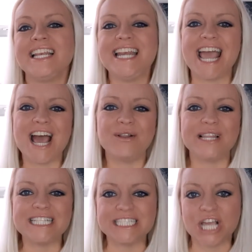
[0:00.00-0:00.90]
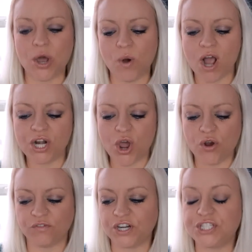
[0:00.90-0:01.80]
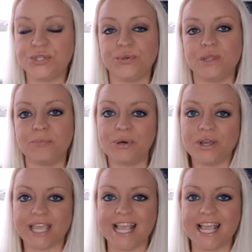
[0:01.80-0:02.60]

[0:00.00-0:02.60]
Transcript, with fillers: Now let's go on over to the book